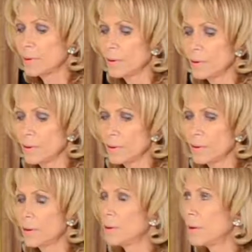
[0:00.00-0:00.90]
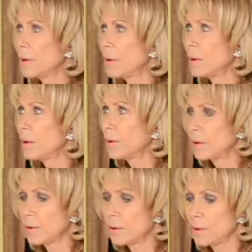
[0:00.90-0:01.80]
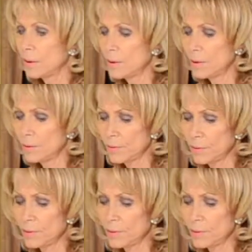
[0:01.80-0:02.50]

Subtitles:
This person isn't speaking.